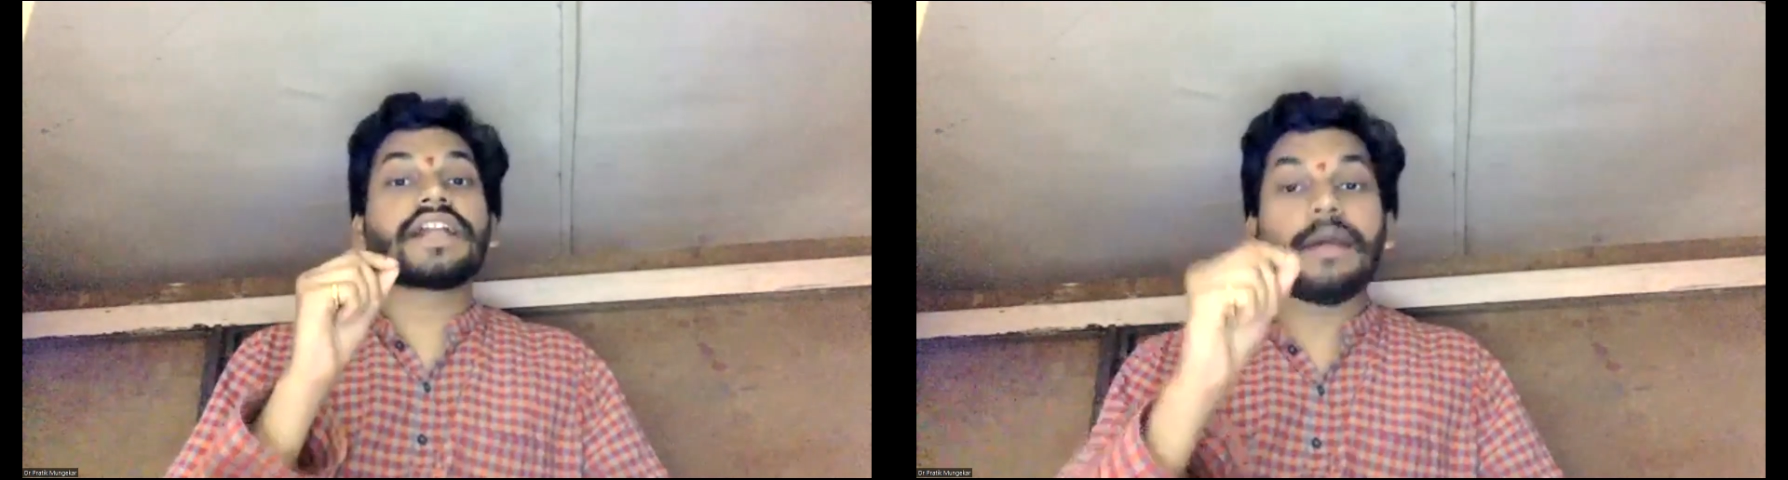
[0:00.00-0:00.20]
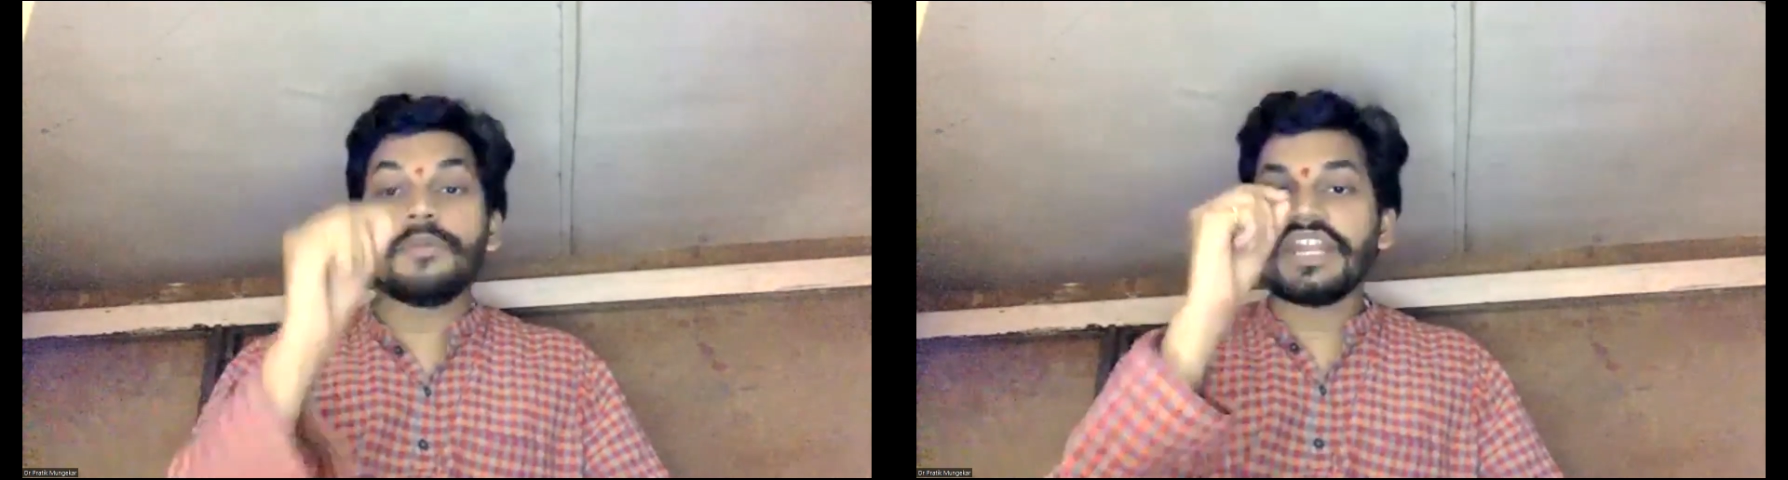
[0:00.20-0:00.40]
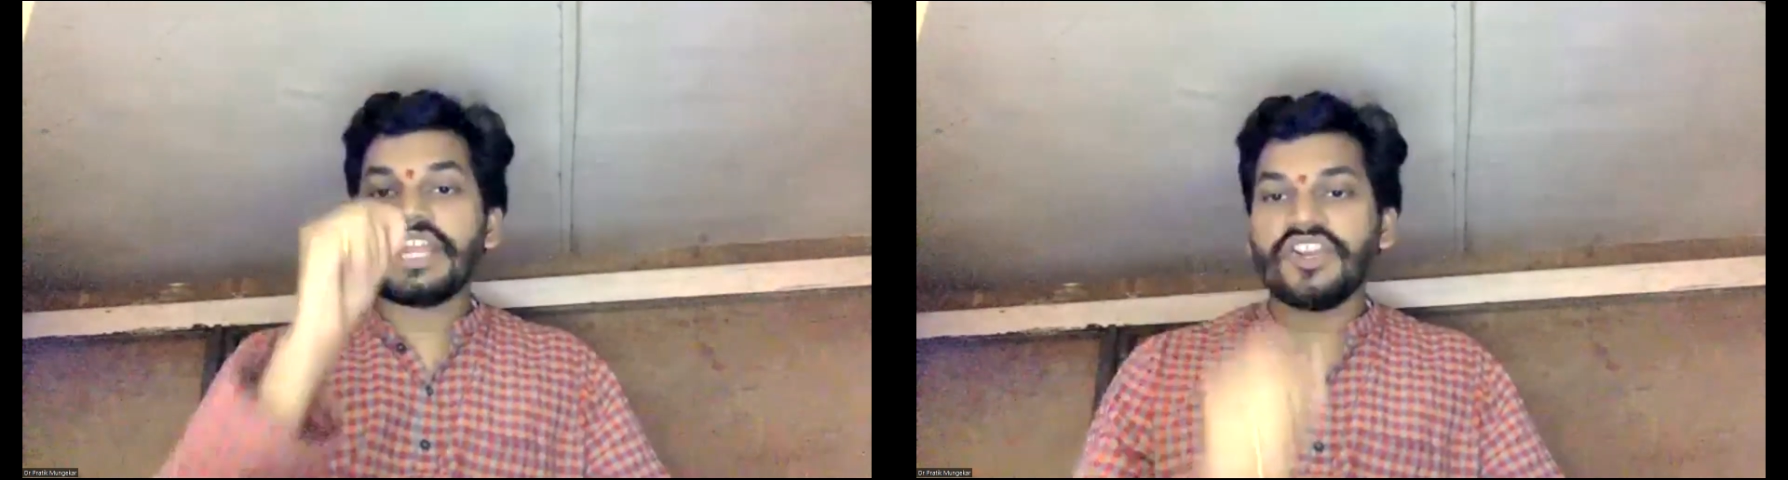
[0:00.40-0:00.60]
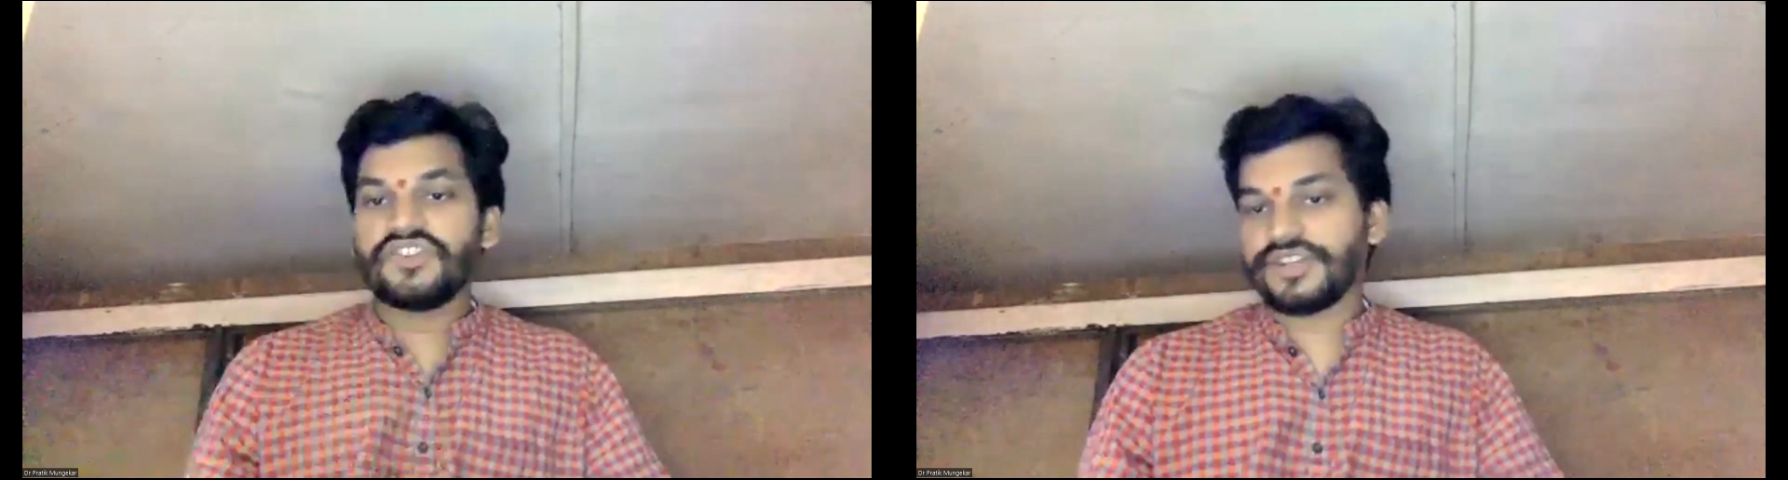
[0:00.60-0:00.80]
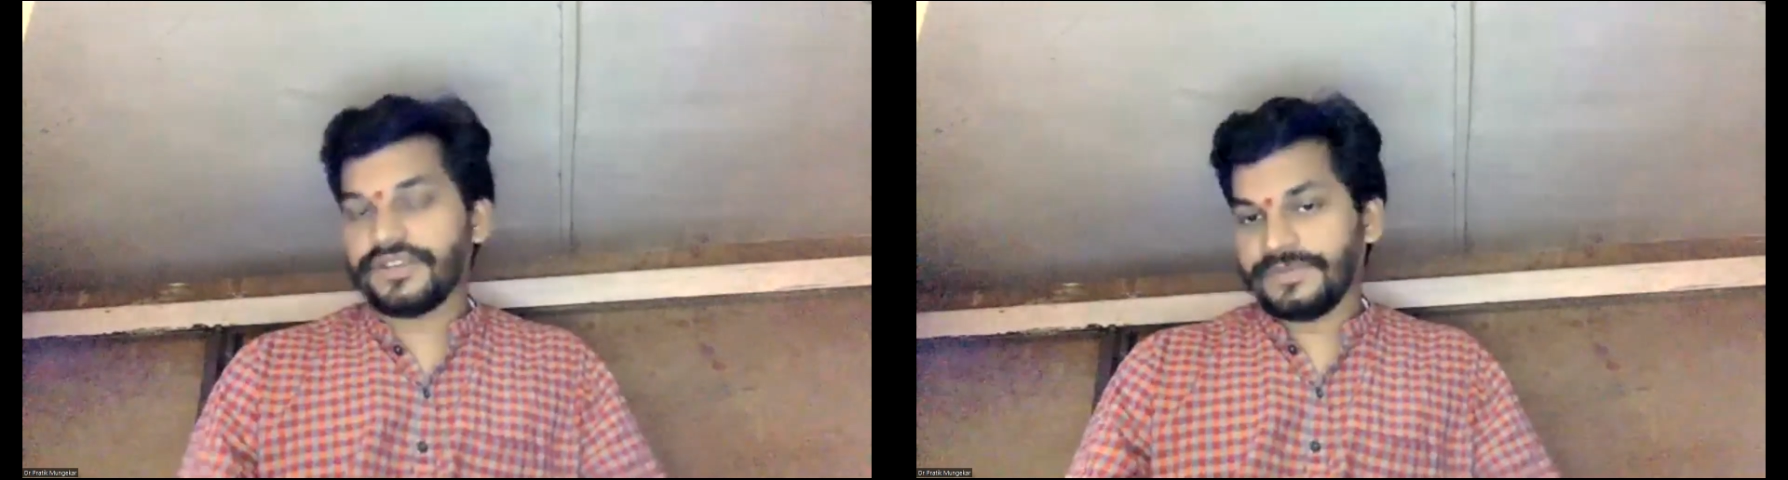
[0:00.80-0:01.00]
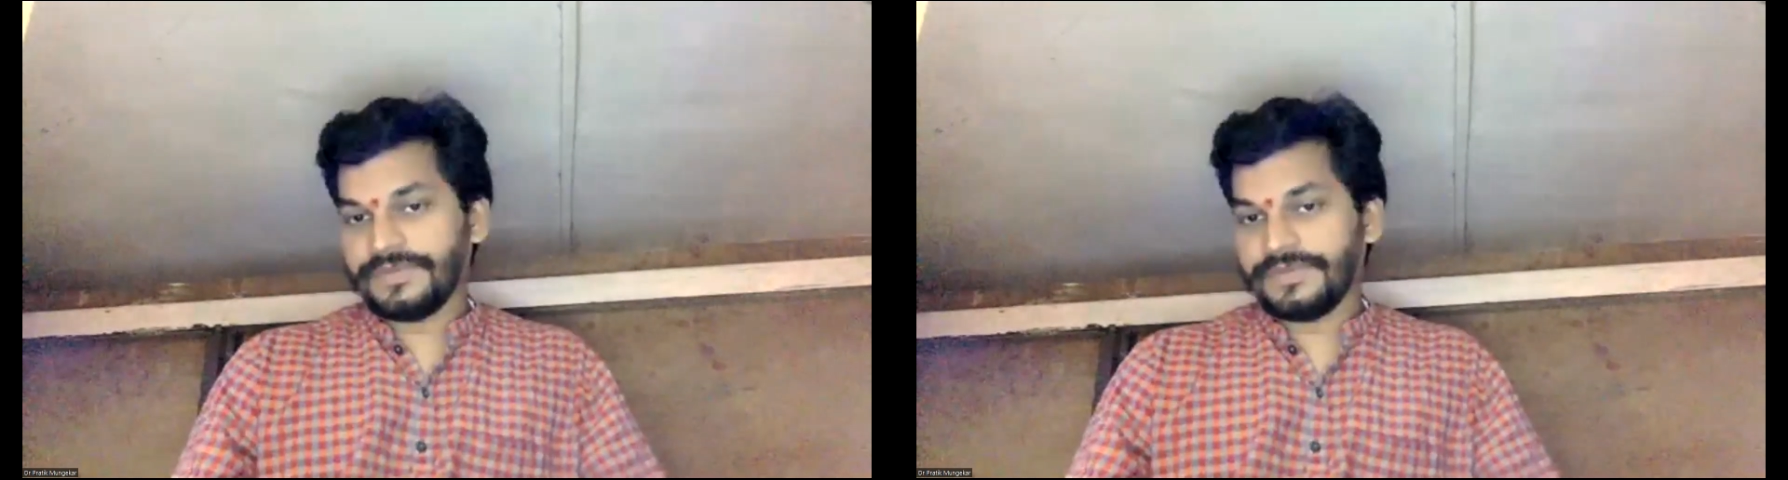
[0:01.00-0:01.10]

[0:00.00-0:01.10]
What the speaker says: communication,